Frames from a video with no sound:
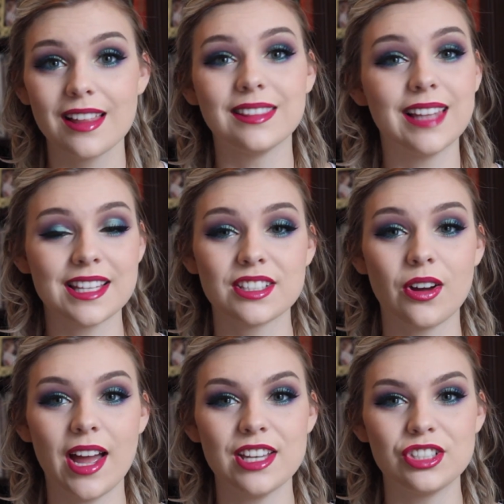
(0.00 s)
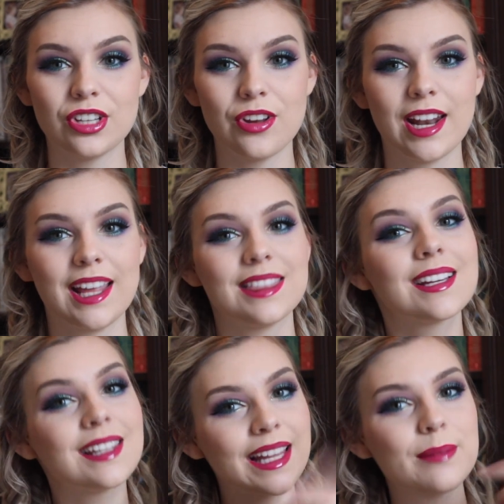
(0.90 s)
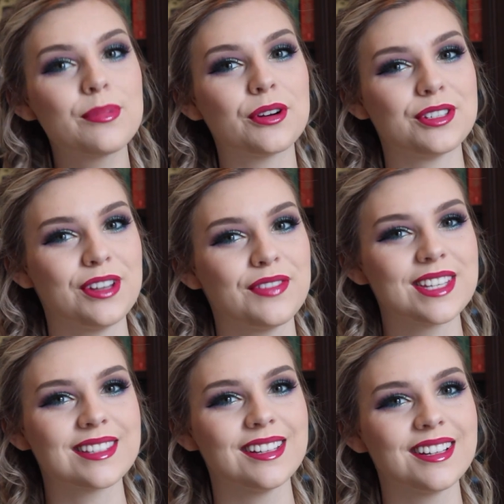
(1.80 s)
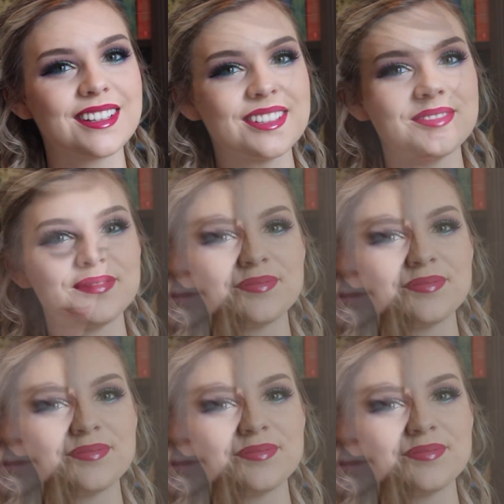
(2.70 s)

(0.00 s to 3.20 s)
let's go ahead and show you how to get the glam portion of this look.